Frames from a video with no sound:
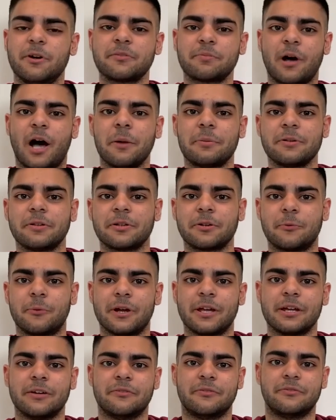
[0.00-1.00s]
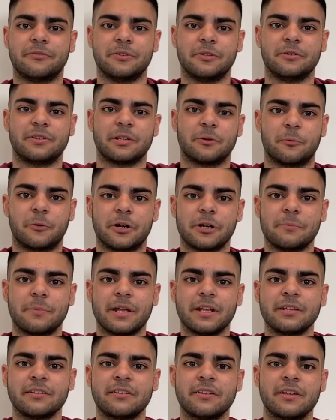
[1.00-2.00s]
most popular way of using word
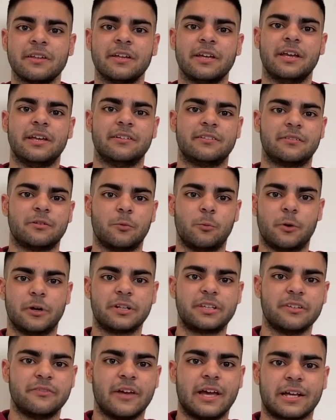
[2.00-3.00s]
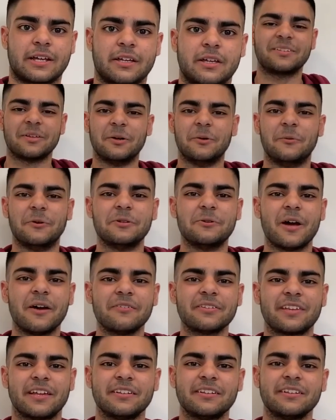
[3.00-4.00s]
embeddings is word-to-vec. So when you have
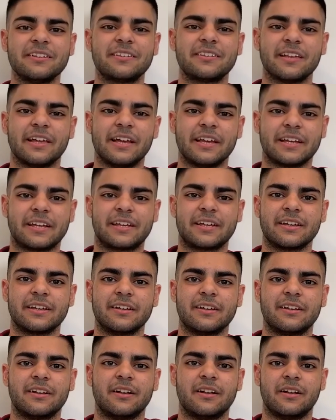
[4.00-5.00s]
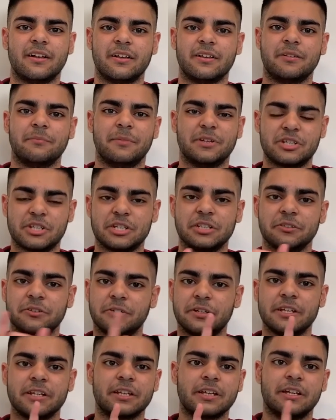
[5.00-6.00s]
a sentence like, machine
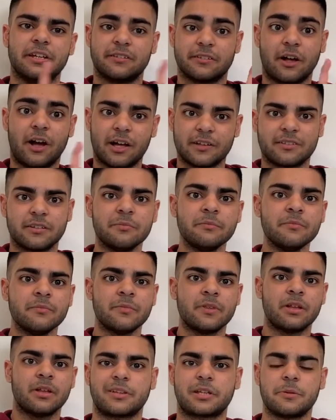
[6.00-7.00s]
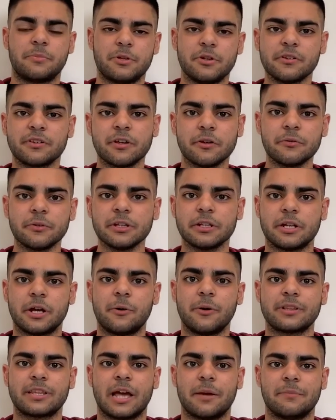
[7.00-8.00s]
learning is awesome, computers don't really know
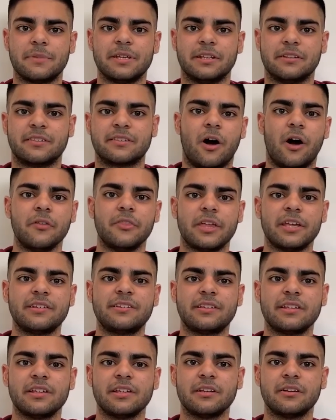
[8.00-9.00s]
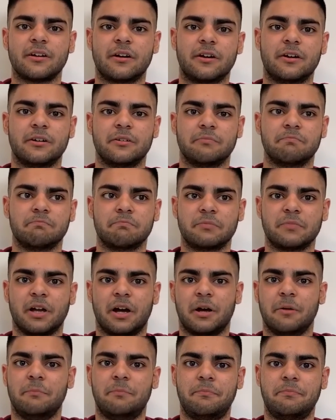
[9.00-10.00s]
what that means. All they see are
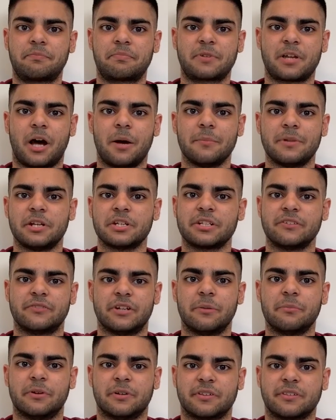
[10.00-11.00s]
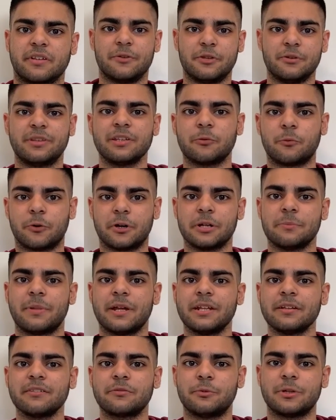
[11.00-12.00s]
a combination of numbers. Using word
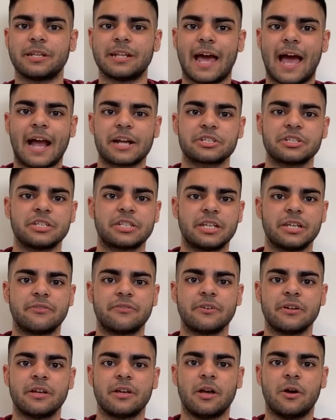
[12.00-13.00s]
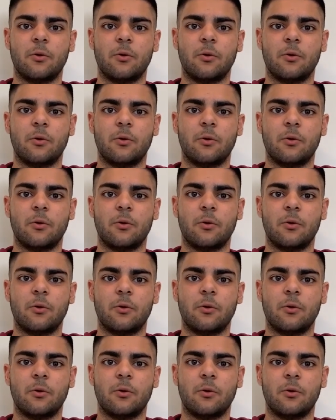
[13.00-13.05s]
embeddings, we can actually give